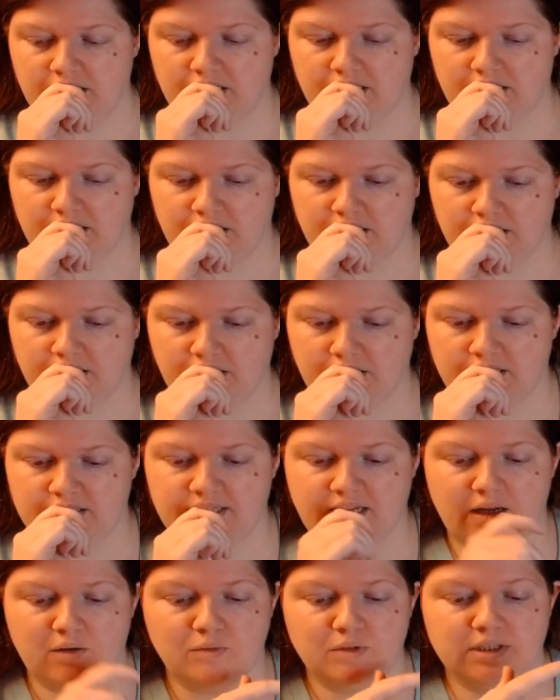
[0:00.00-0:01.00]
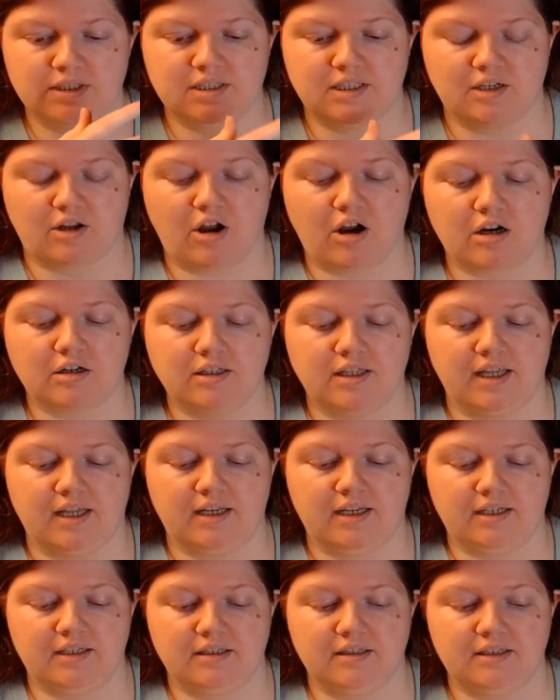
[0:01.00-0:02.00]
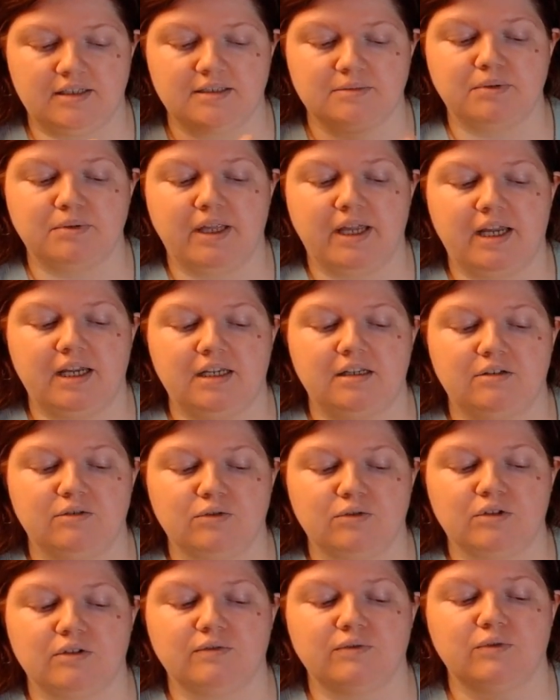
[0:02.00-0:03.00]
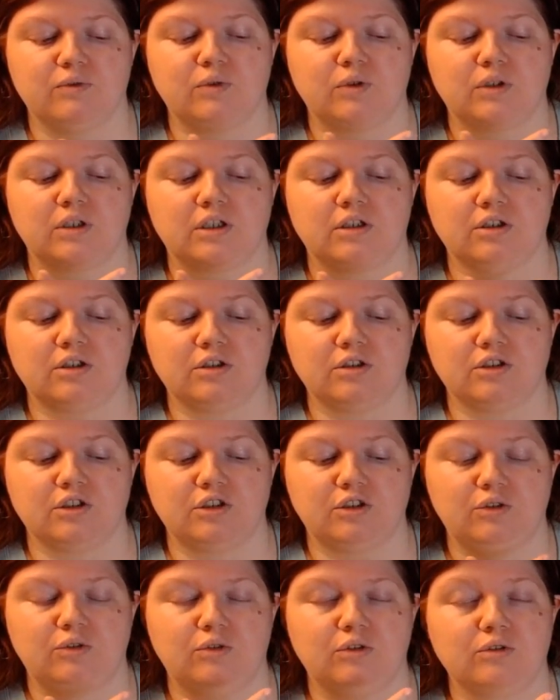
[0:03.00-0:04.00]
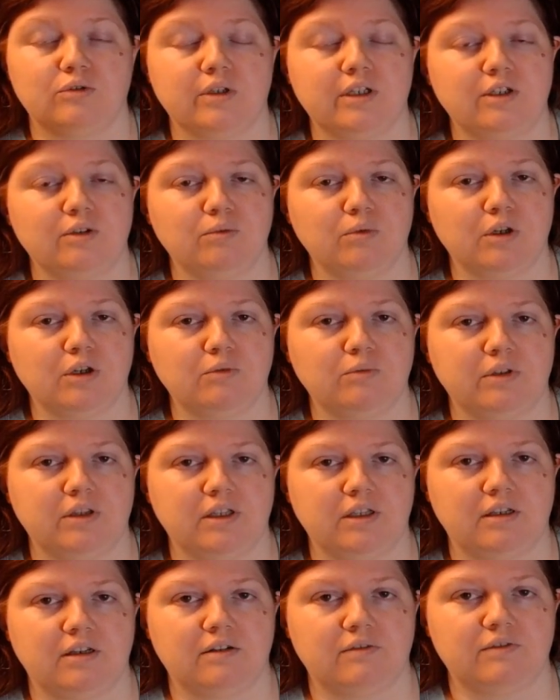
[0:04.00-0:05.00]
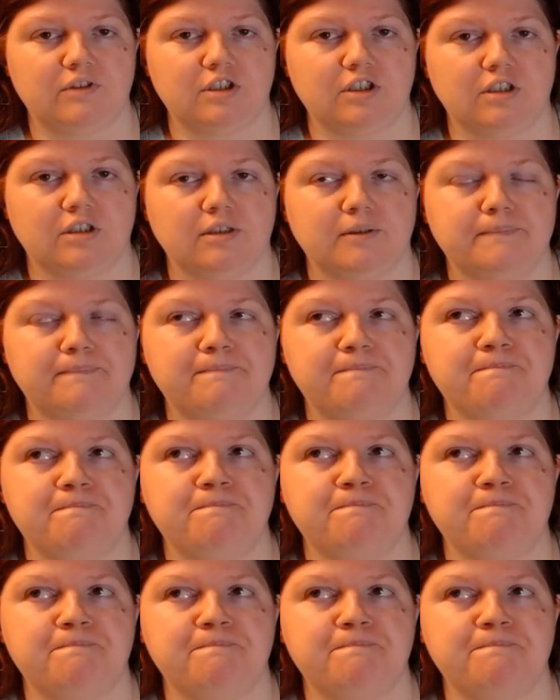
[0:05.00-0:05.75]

Because um, uh, that was the card that Annalise played in order for her to agree to work with the governor.